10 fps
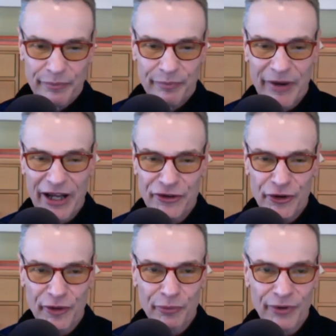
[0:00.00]
button you
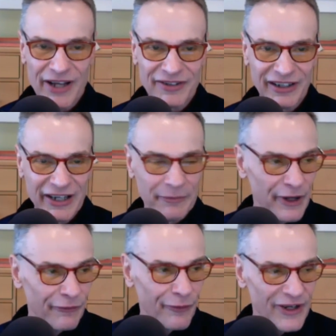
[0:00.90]
can press and leave me
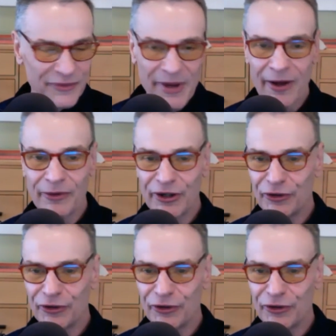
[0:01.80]
a voicemail. You could